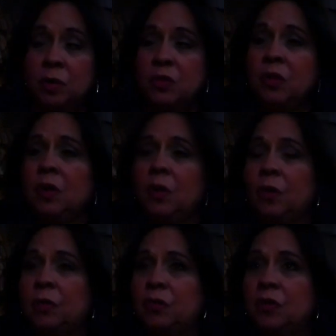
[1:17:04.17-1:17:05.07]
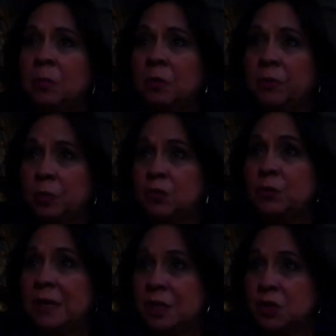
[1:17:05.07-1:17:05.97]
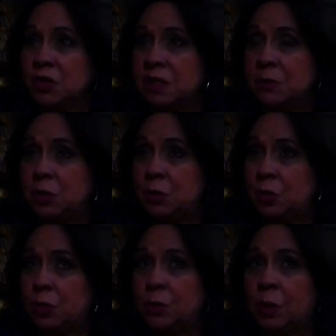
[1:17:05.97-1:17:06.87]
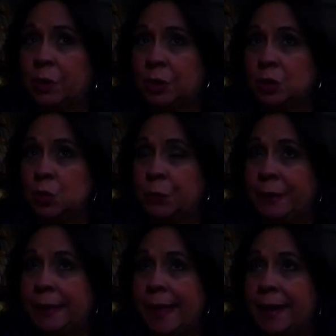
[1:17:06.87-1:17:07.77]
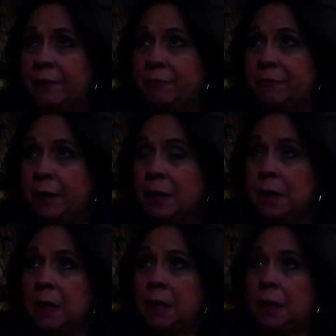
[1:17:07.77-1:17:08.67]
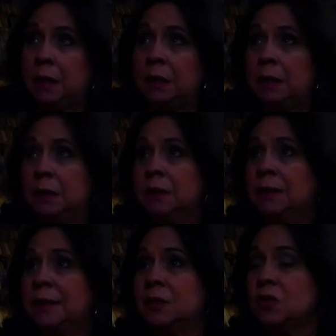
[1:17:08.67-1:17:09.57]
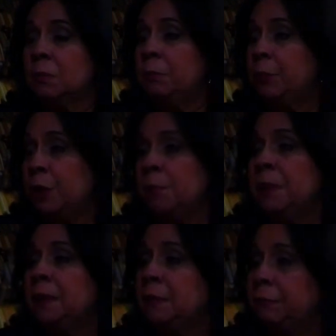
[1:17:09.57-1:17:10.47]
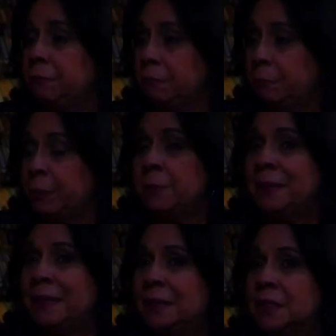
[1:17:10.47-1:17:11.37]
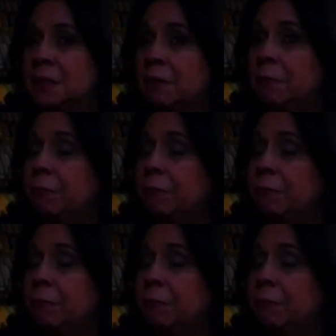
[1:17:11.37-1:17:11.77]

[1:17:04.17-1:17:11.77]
also, some of those relationships throughout our touring life yielded some permanent permanent